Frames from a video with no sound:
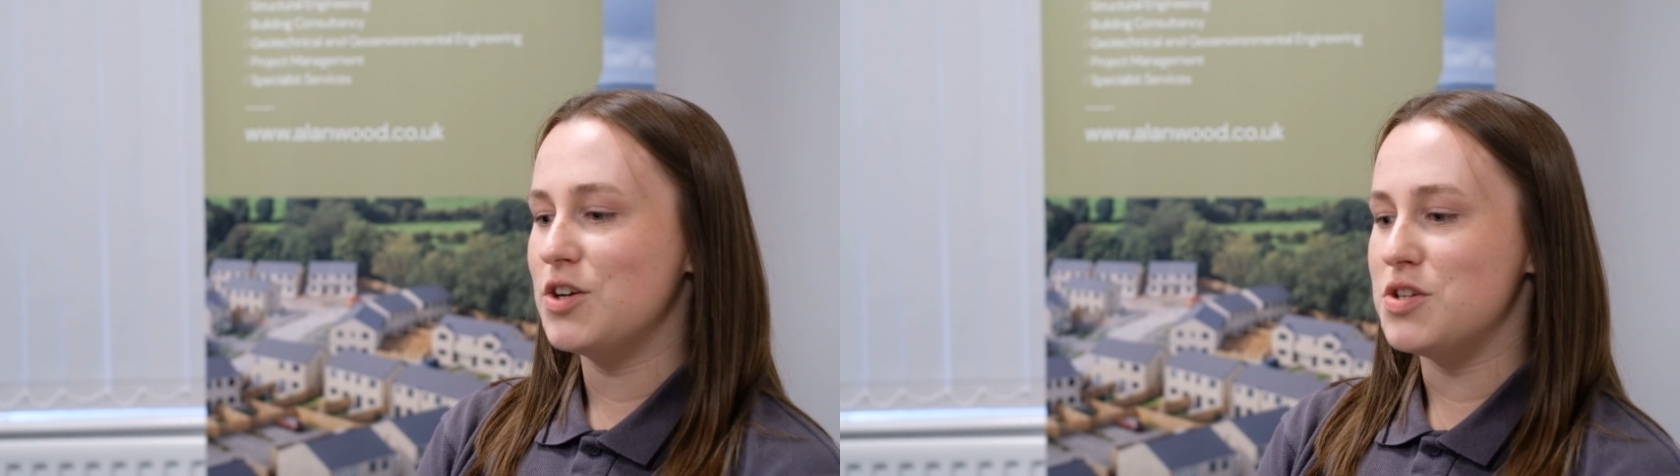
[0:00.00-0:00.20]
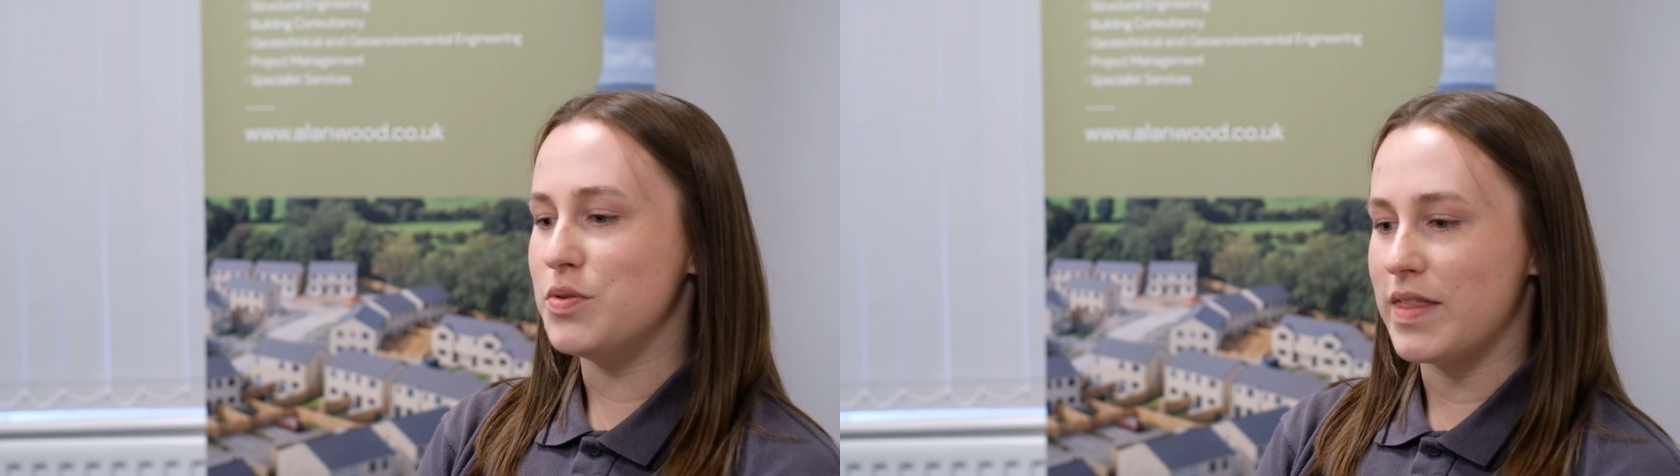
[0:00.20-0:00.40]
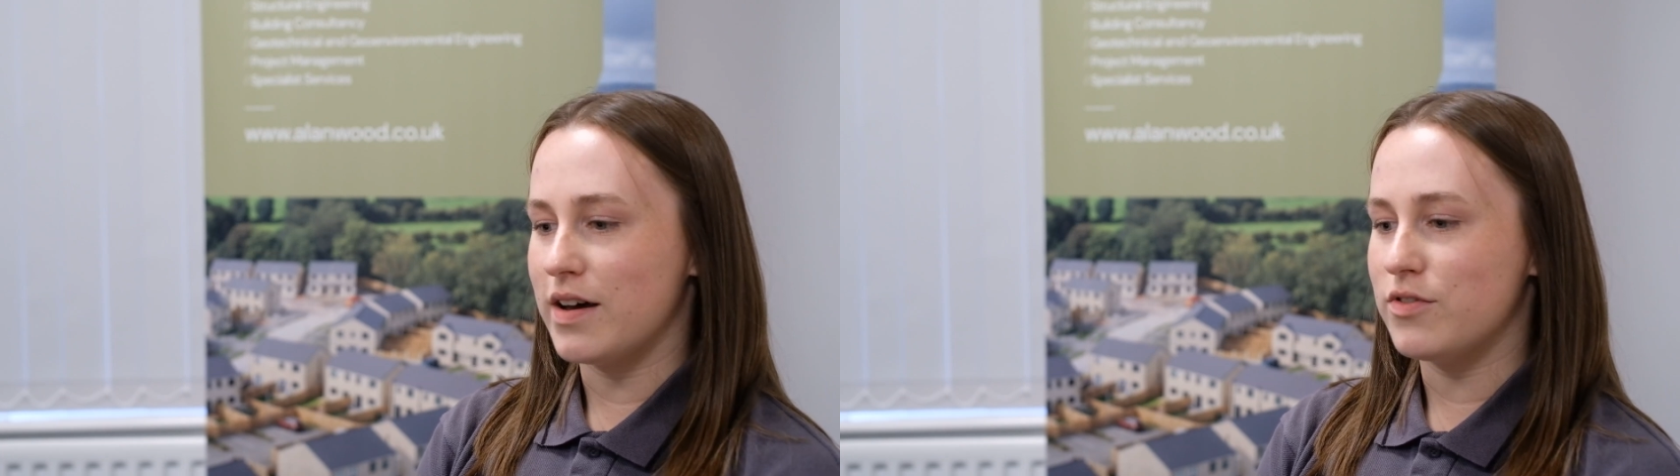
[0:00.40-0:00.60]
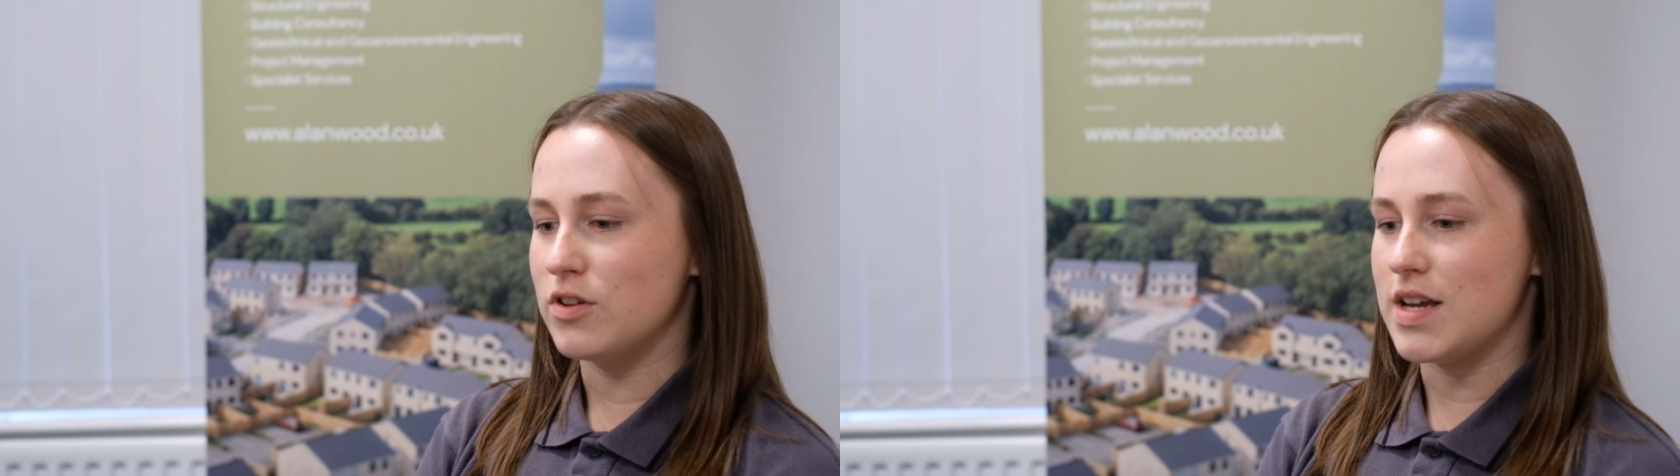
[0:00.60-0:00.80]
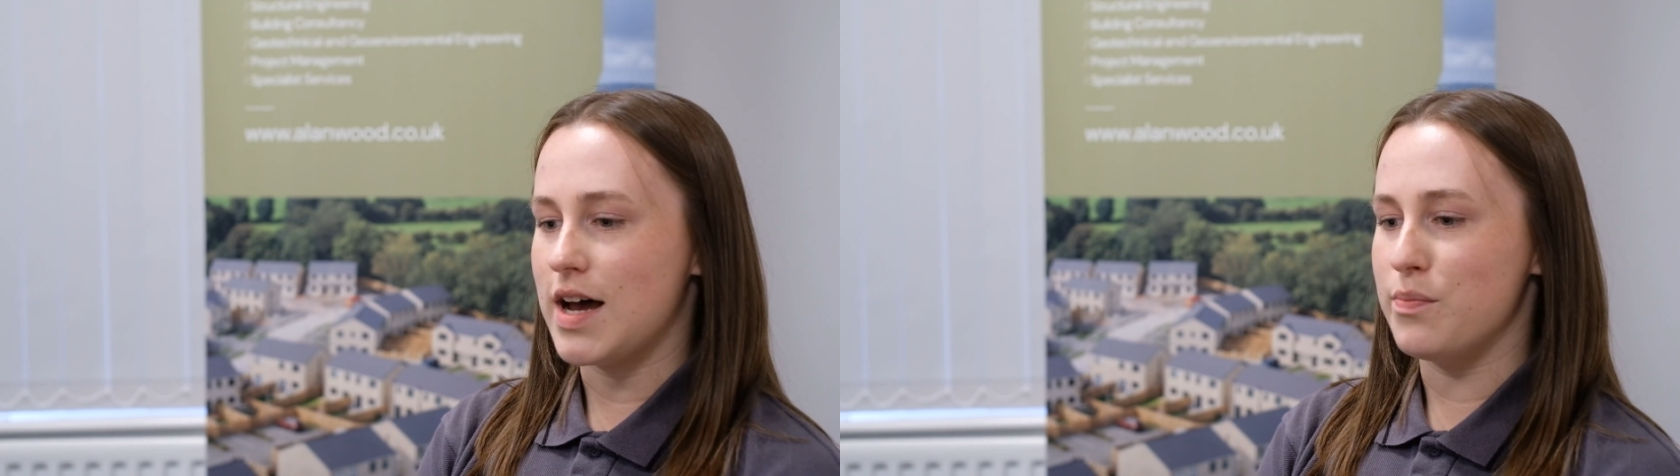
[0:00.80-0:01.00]
doing that full
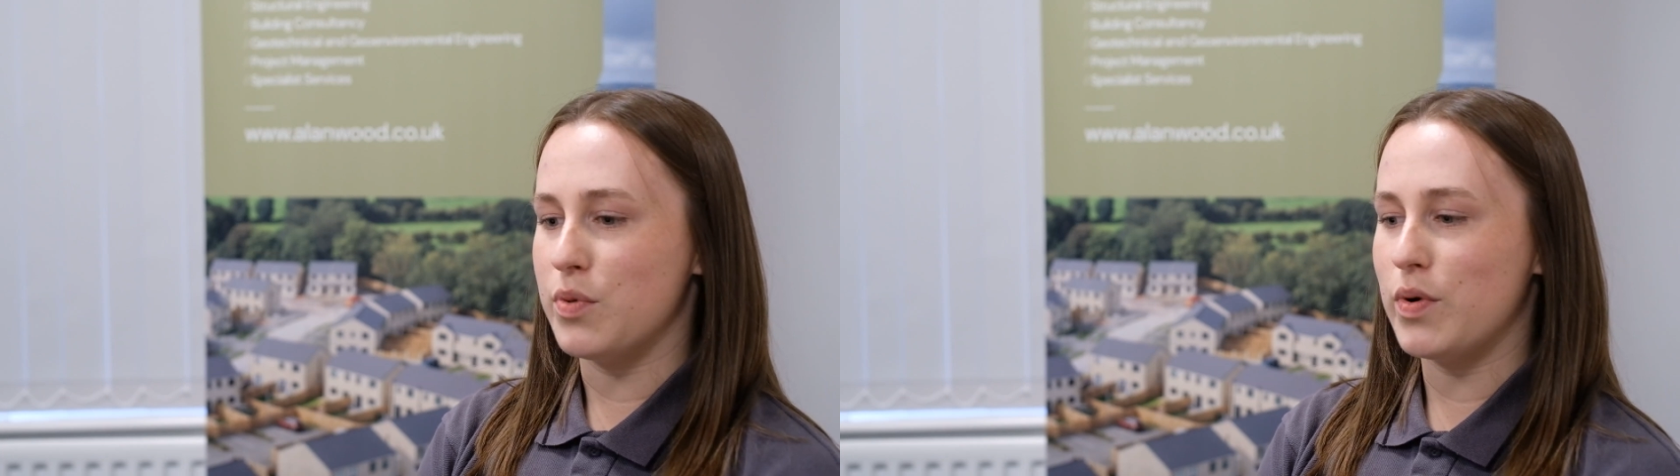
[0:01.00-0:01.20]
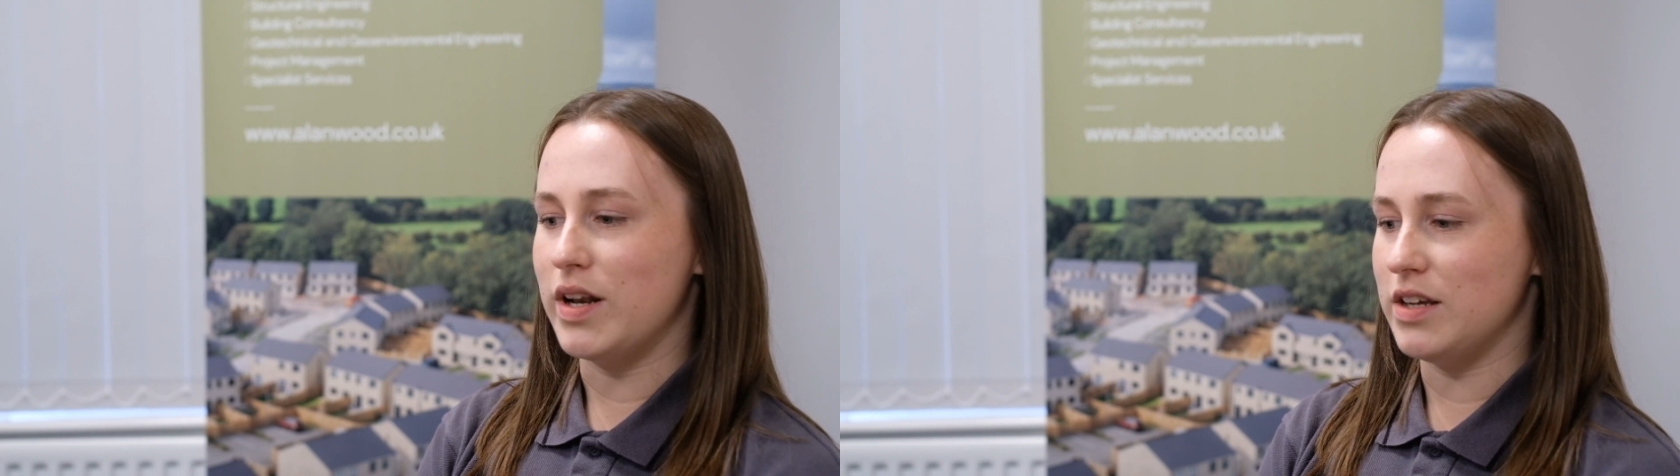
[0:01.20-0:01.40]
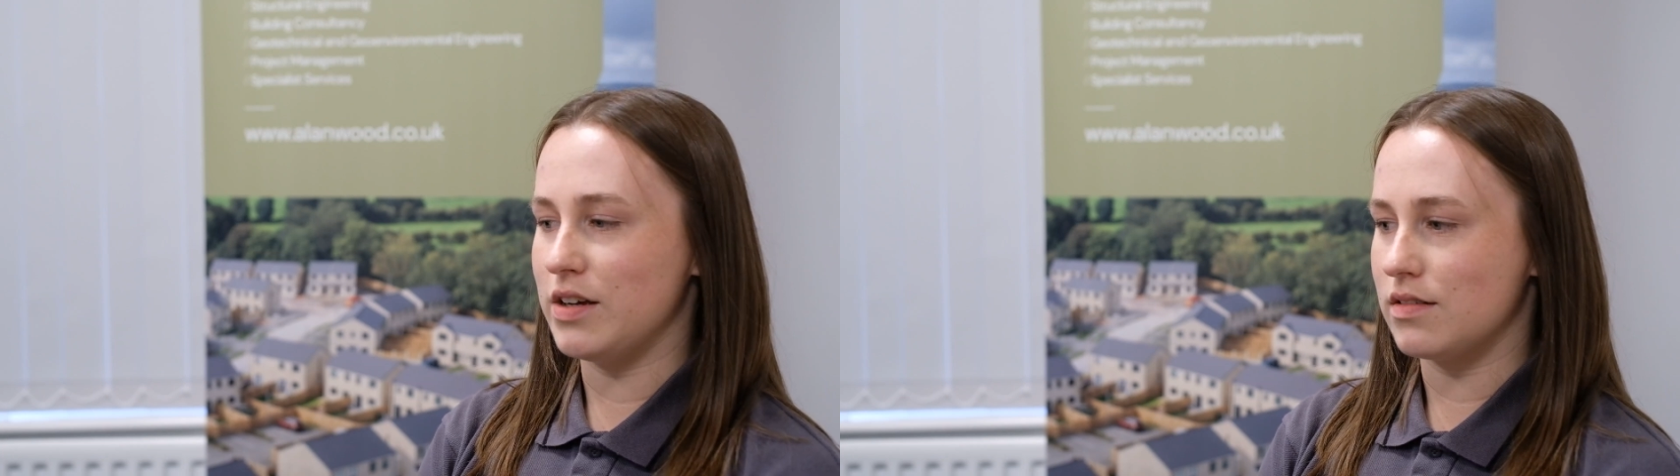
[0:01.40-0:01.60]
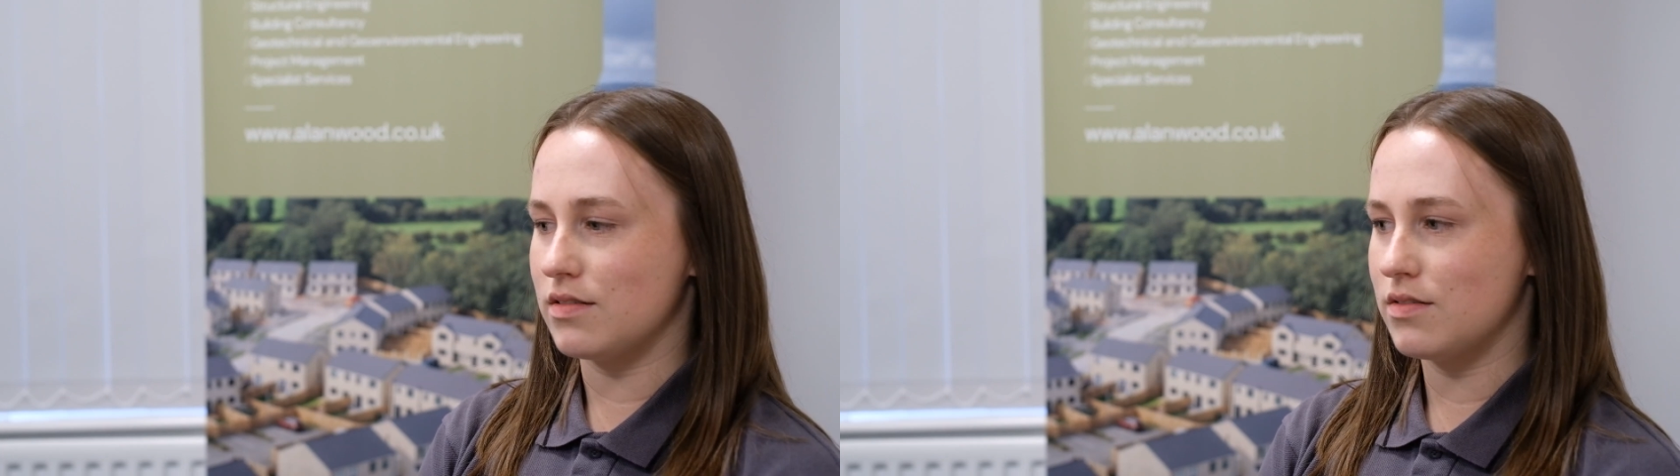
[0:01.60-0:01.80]
time, but when you